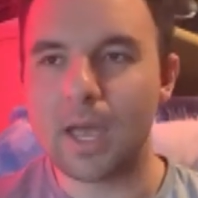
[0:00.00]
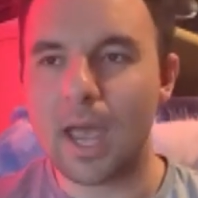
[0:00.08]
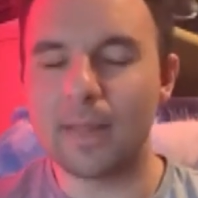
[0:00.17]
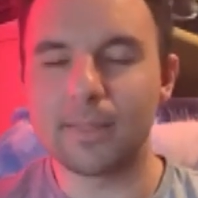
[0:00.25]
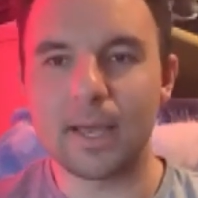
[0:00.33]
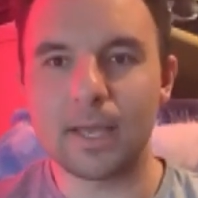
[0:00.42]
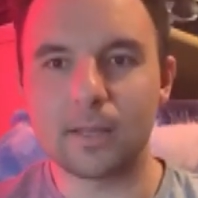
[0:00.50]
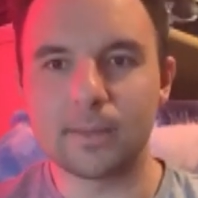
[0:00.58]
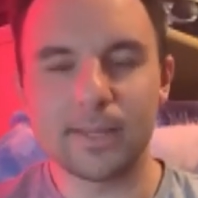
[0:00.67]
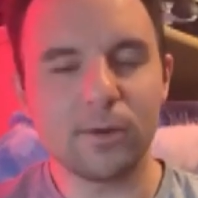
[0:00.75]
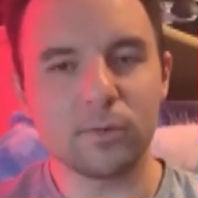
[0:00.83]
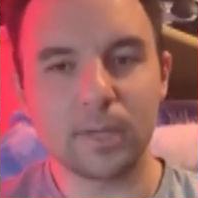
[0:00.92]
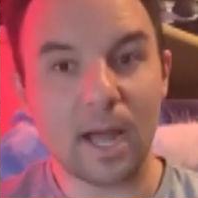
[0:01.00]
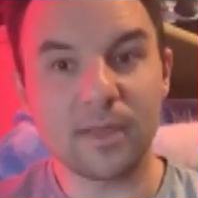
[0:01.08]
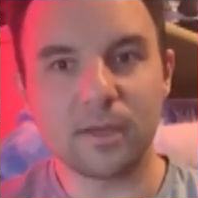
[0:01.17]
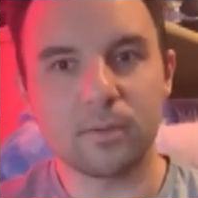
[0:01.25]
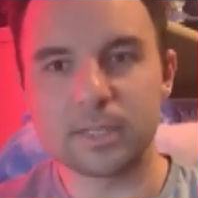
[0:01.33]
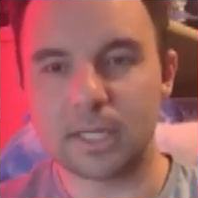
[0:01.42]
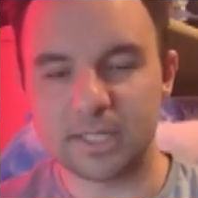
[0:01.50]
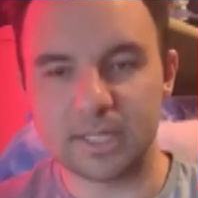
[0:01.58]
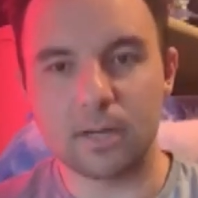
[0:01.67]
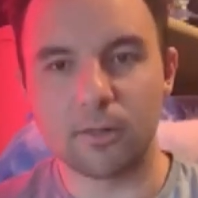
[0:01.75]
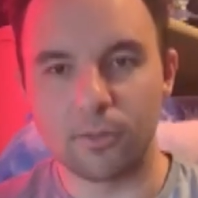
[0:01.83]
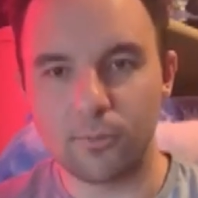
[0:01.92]
And, like, literally, I think it was like a
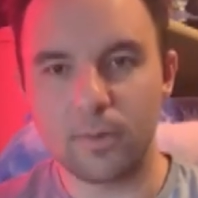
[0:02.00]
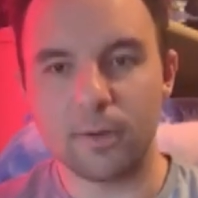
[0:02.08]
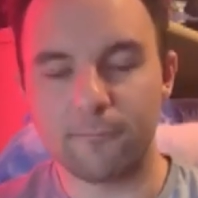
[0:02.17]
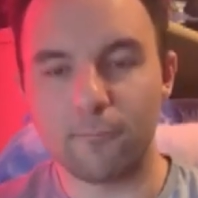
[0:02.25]
solid three or